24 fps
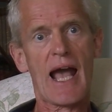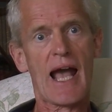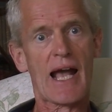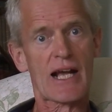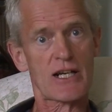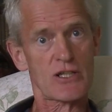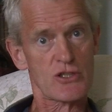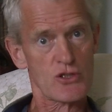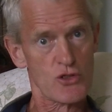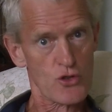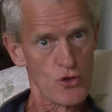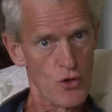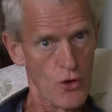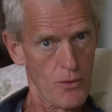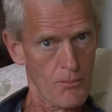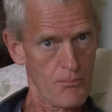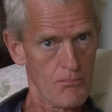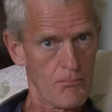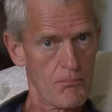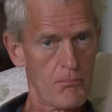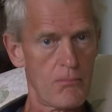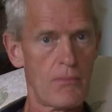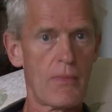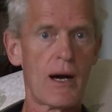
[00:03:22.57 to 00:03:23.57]

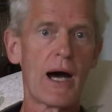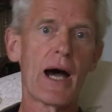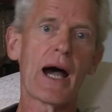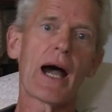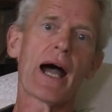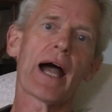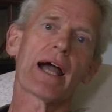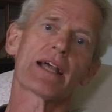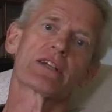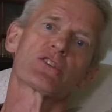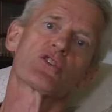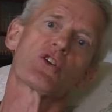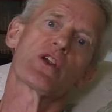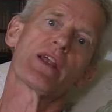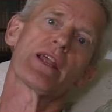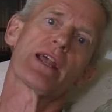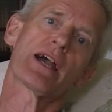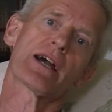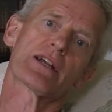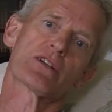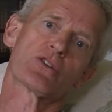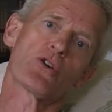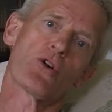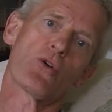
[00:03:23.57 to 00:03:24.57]
agrum, agree,
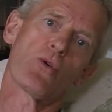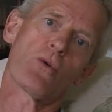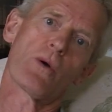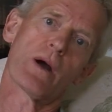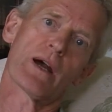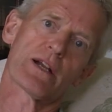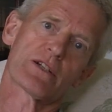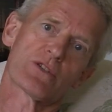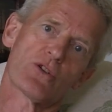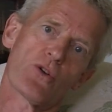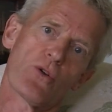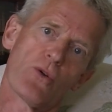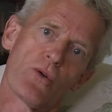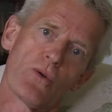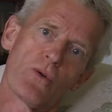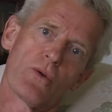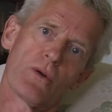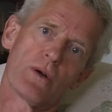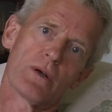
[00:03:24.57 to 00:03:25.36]
agro, agro.